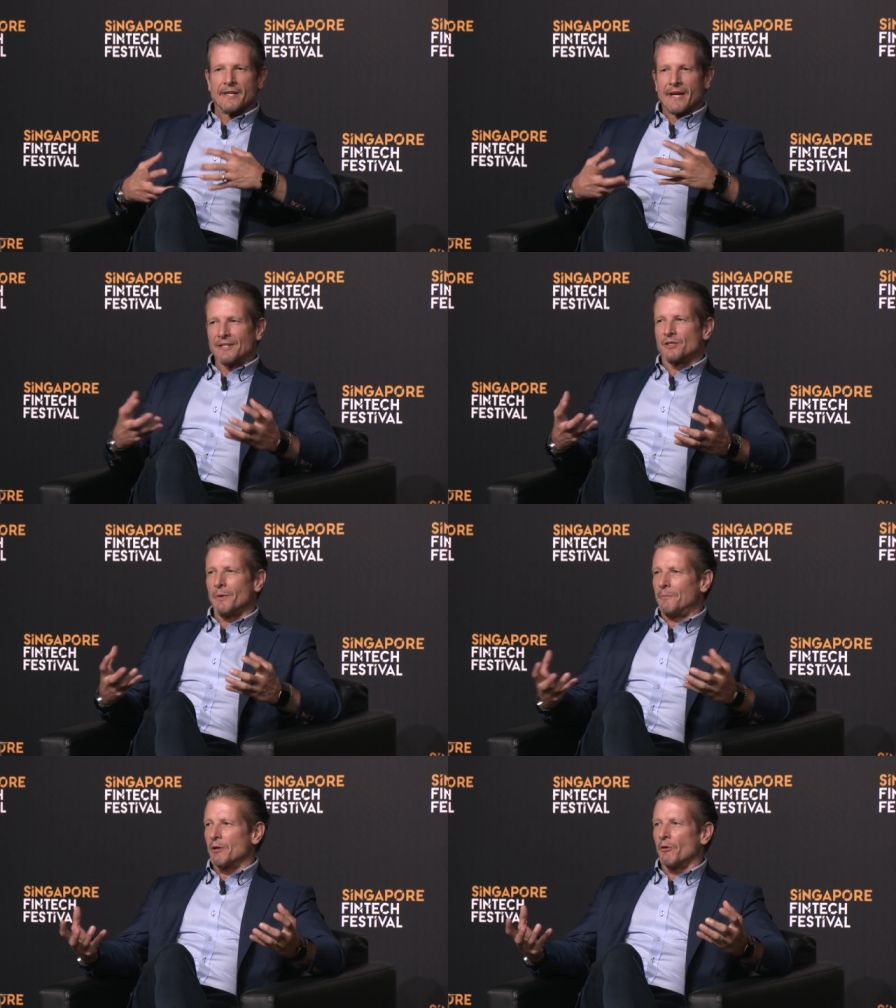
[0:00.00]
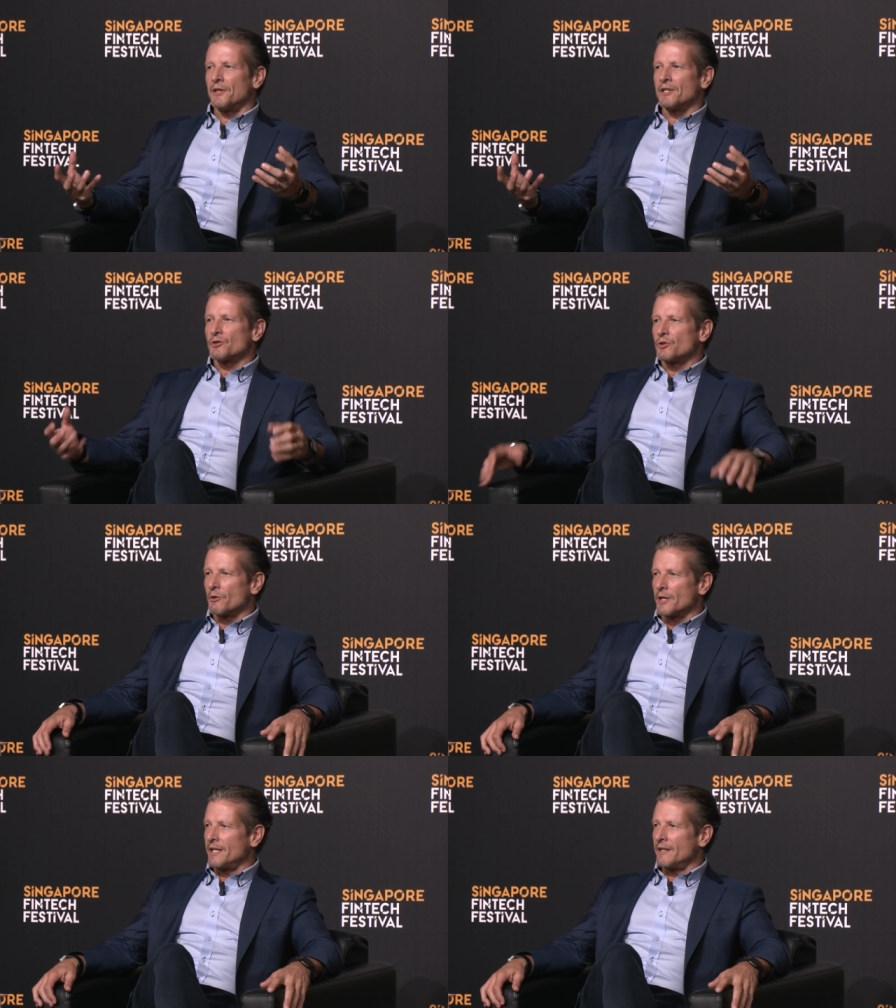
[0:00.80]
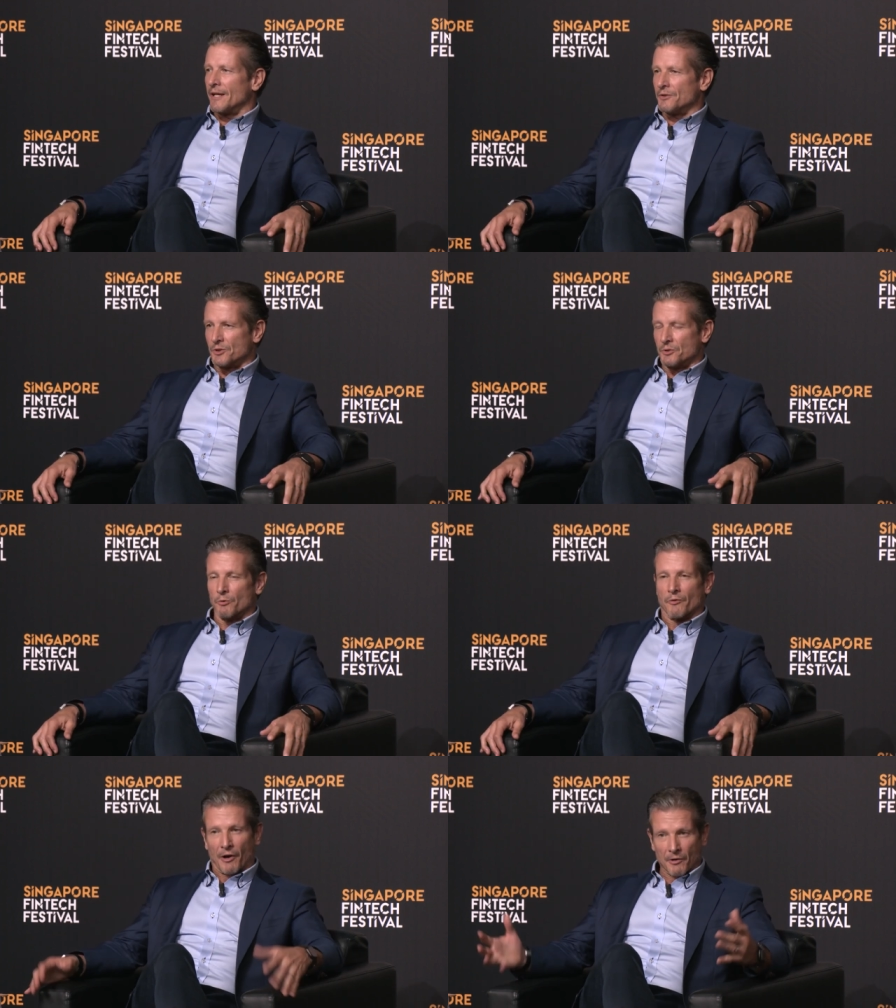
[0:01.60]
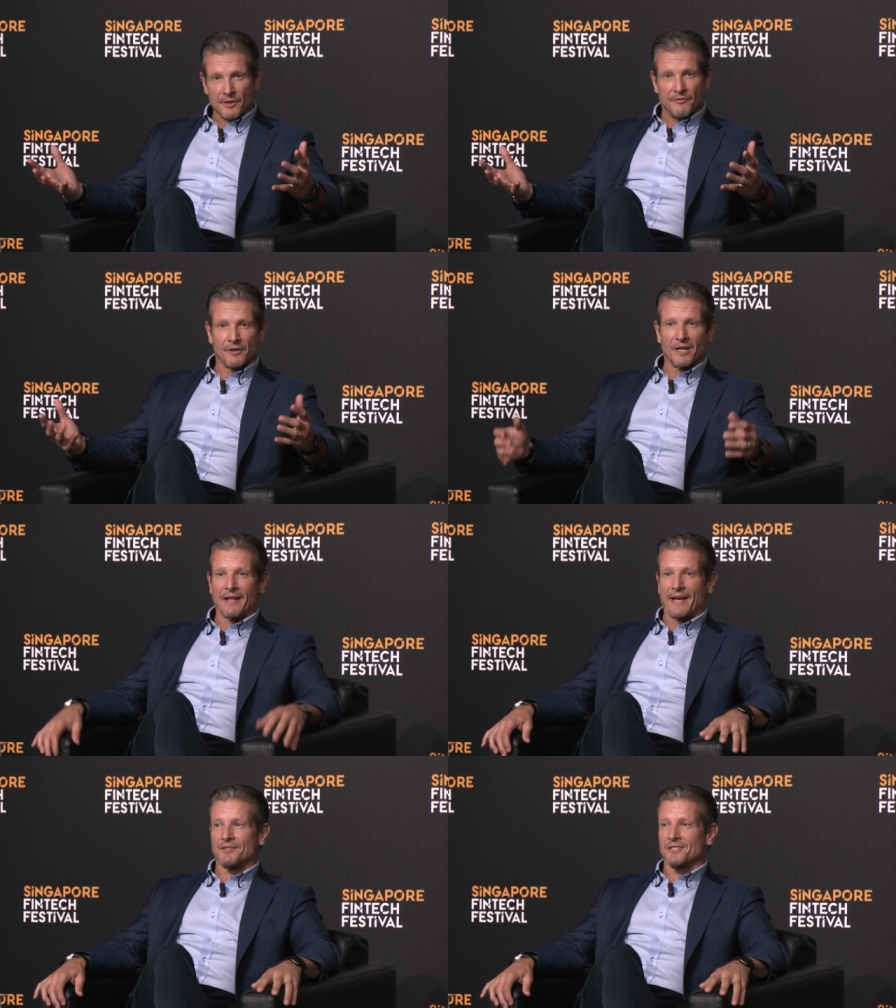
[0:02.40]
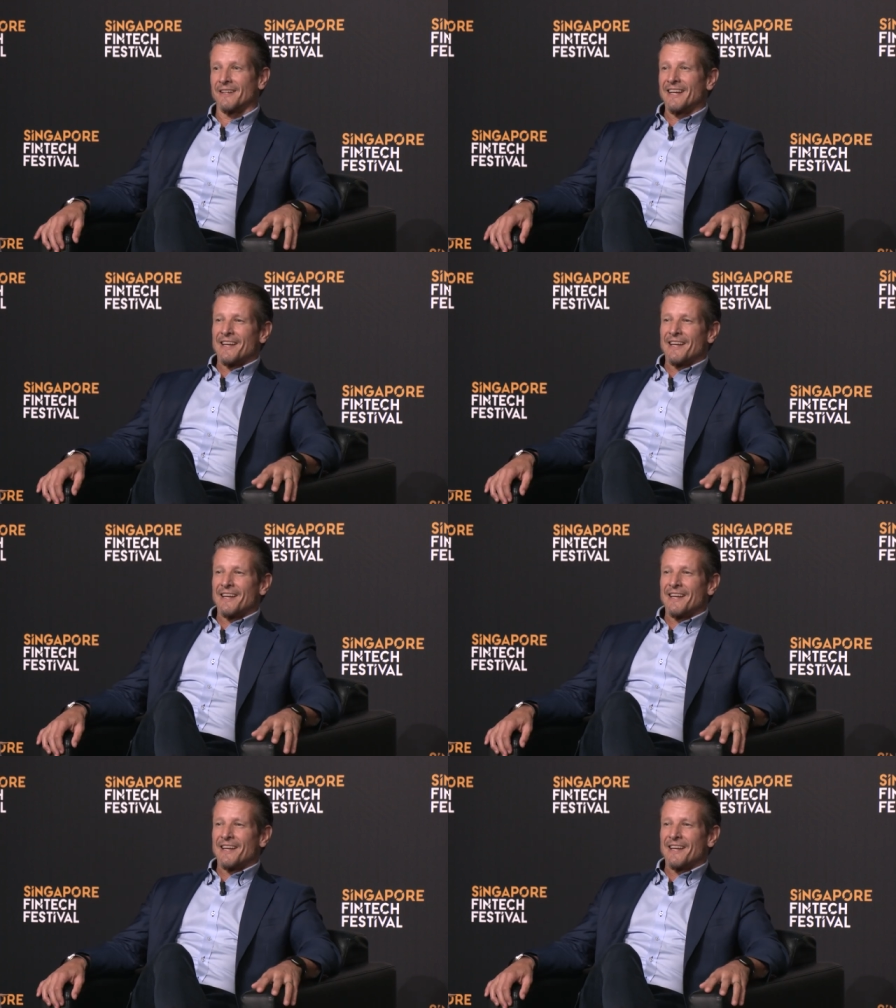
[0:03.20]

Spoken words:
And so we've been on this journey, as you've heard, for the last